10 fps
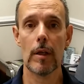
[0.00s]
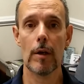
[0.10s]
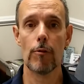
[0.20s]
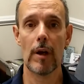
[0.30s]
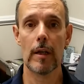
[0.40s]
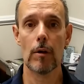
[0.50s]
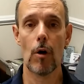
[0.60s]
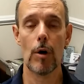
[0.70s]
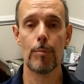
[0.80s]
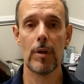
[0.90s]
and get irregular
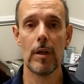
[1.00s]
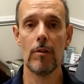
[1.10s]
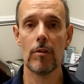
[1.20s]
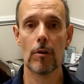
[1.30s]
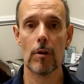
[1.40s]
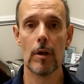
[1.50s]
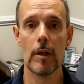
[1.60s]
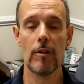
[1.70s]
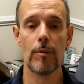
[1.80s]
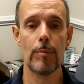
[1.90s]
heartbeats, you're going to
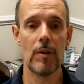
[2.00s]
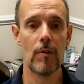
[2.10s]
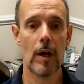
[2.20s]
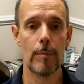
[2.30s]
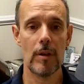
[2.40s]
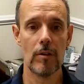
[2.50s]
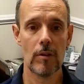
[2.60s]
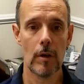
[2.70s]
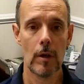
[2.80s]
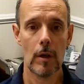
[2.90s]
need some B vitamins.